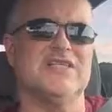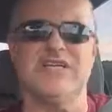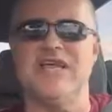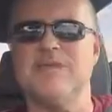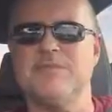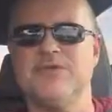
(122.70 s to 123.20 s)

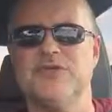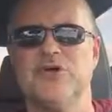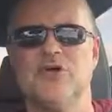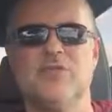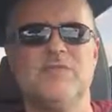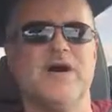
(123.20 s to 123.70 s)
example to
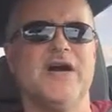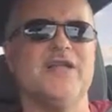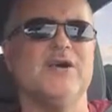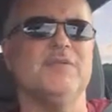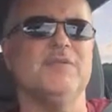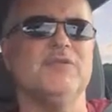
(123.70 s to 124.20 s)
go by,
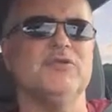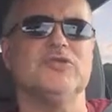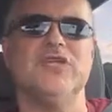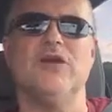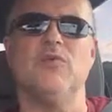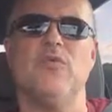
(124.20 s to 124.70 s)
help them
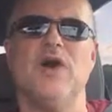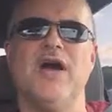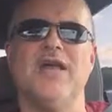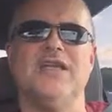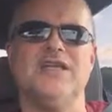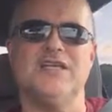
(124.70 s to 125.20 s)
understand
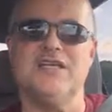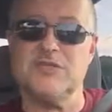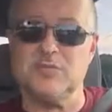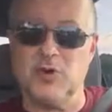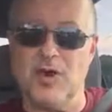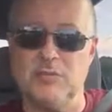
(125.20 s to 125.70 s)
why it
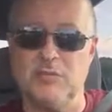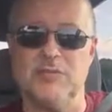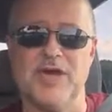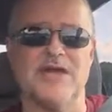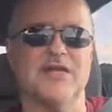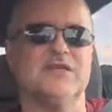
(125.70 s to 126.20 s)
is
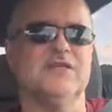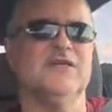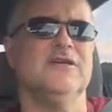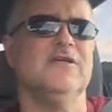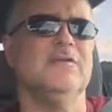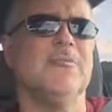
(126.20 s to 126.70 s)
problematic
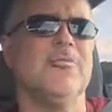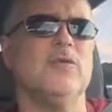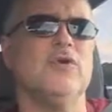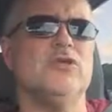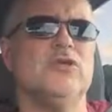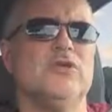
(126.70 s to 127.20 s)

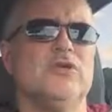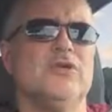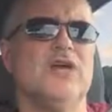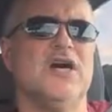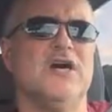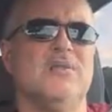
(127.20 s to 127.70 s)
when
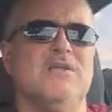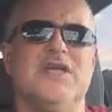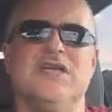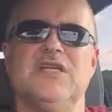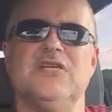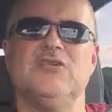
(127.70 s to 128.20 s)
you're
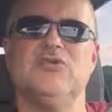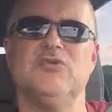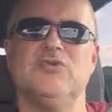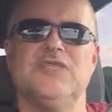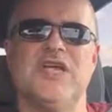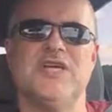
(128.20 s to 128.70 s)
beginning
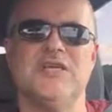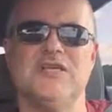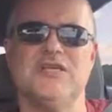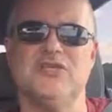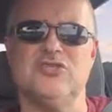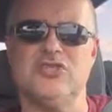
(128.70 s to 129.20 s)
to, say,
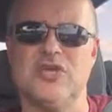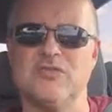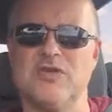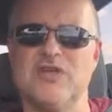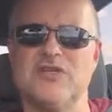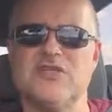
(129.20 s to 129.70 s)

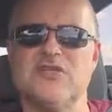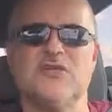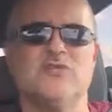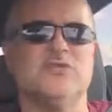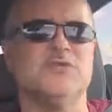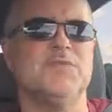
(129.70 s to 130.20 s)
generate a
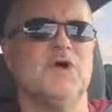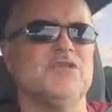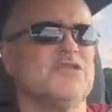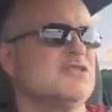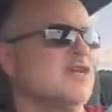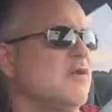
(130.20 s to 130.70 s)
series of
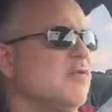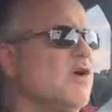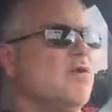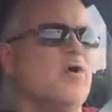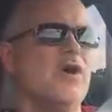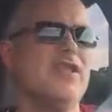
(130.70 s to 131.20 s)
responses that
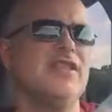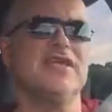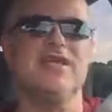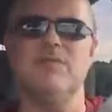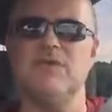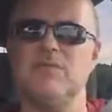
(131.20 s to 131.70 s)
way, why
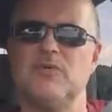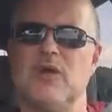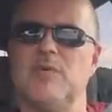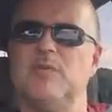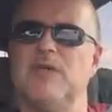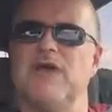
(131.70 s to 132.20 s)
that can be
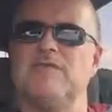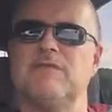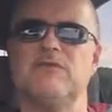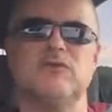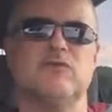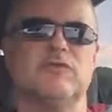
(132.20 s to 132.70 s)
problematic
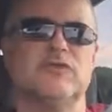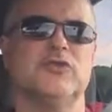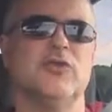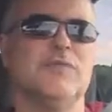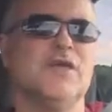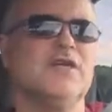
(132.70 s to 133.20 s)
for
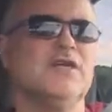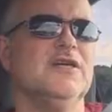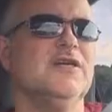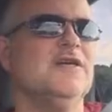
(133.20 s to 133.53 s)
so many.